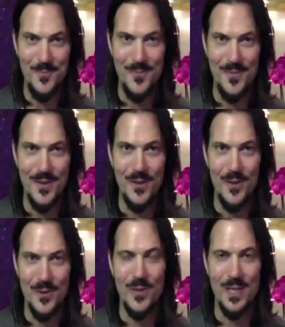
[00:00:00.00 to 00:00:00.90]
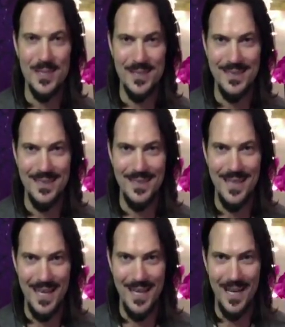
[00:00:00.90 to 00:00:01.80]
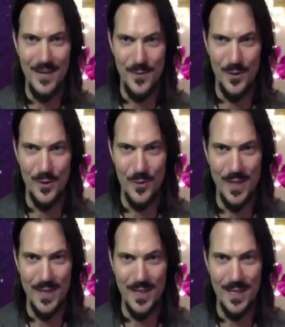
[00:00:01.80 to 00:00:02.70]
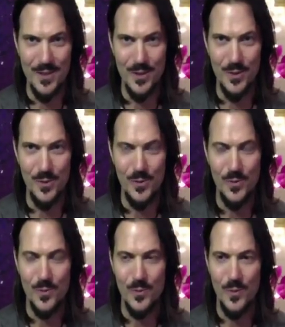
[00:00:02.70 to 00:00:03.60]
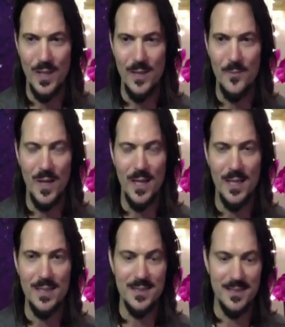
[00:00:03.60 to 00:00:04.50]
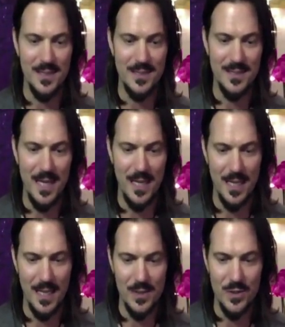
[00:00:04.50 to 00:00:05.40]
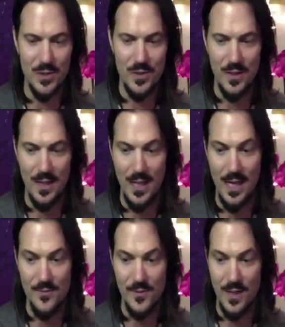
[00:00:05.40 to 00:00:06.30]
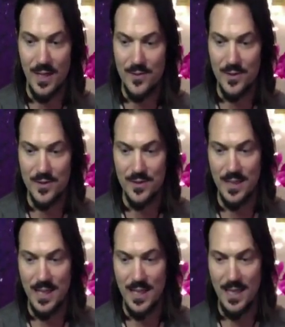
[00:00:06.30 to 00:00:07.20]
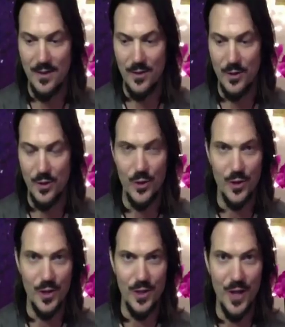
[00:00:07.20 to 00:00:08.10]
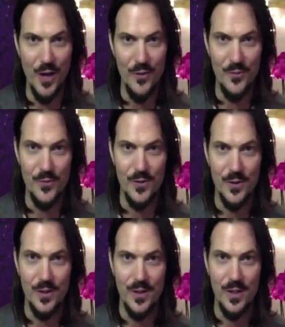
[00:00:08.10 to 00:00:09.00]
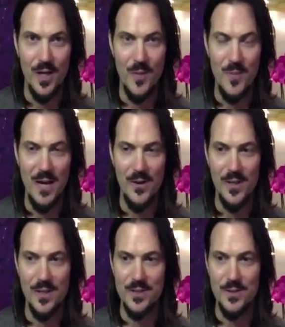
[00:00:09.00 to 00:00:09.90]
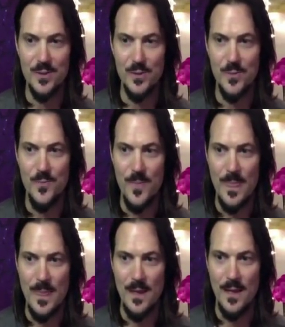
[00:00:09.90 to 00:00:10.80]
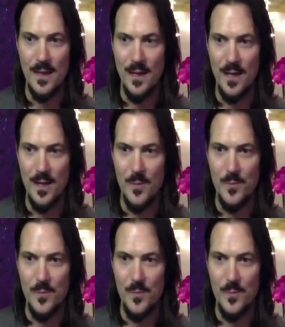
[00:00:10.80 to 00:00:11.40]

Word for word: the the reason that I feel the way that I do. When, but it's it's like I've I've just heard enough about it to, um,